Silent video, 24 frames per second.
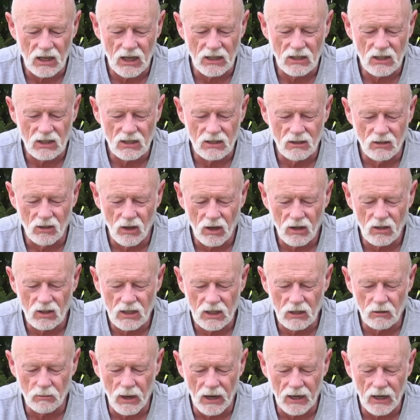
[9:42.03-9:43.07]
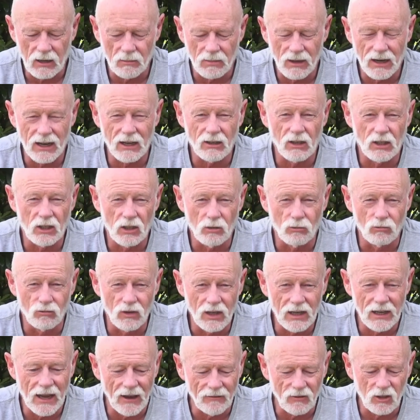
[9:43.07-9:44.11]
It's not a deal breaker, but you
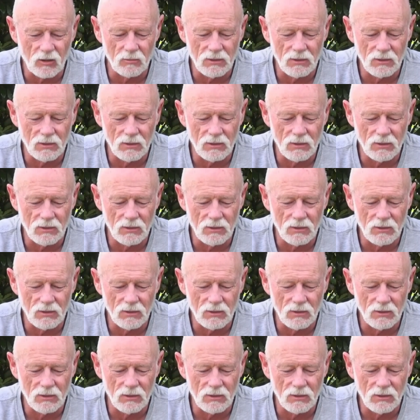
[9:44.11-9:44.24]
really have